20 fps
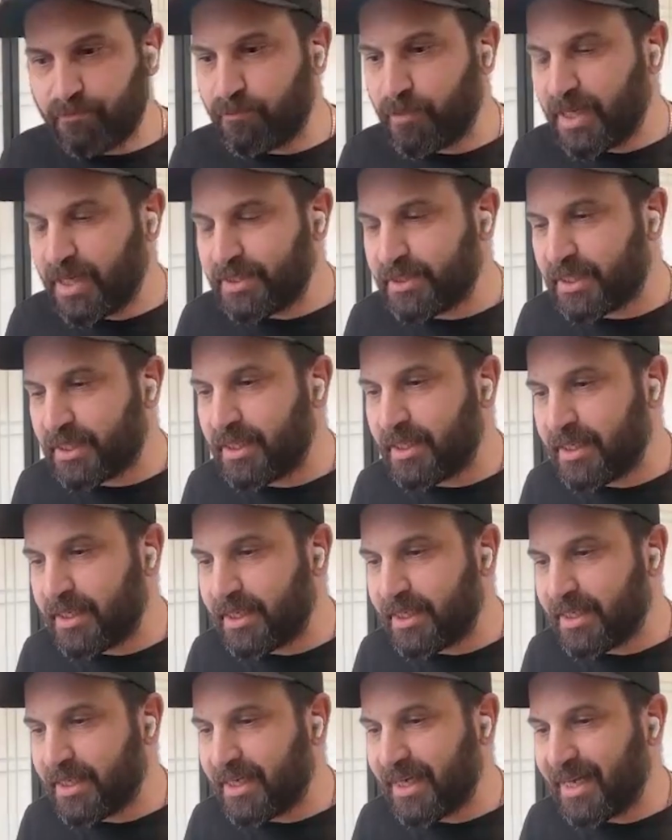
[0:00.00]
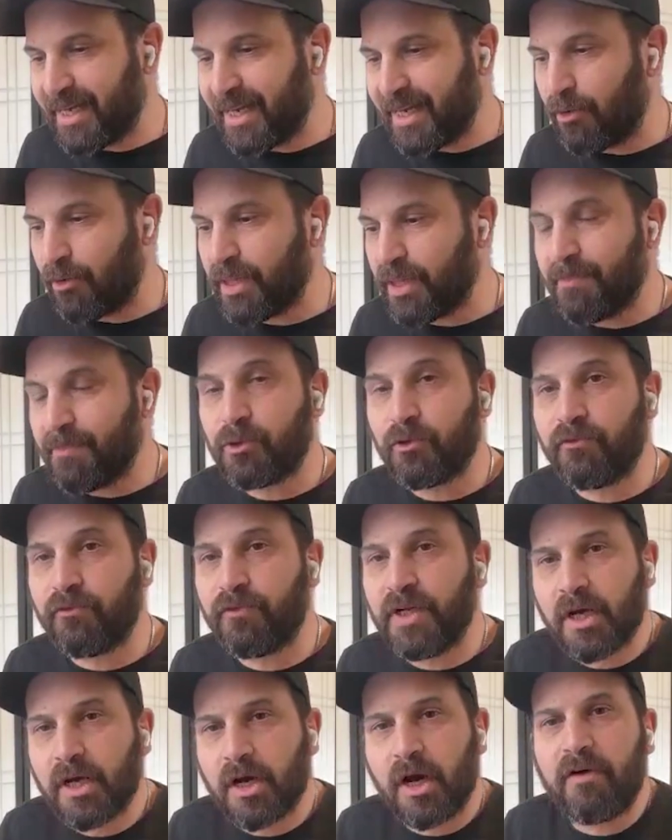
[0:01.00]
basically allow them to
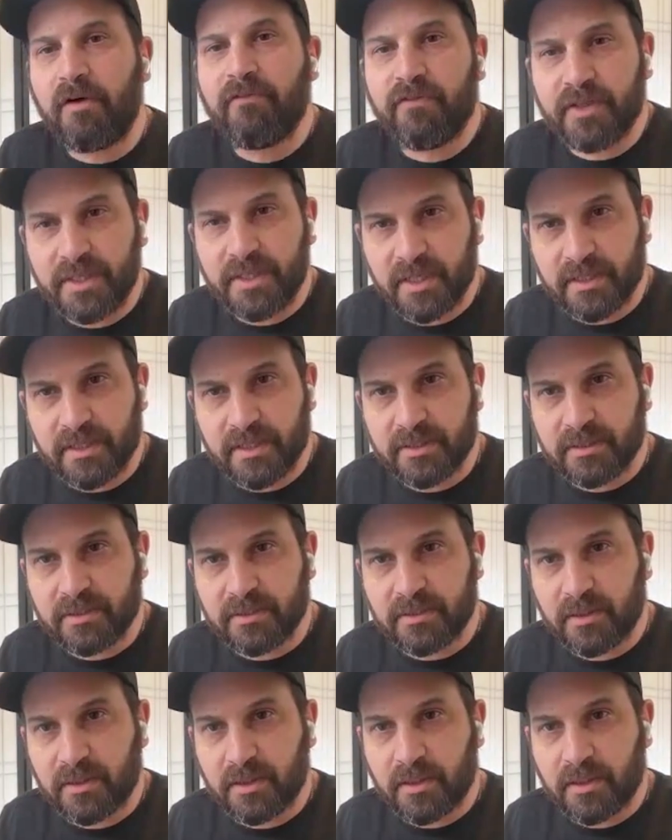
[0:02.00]
feel confidence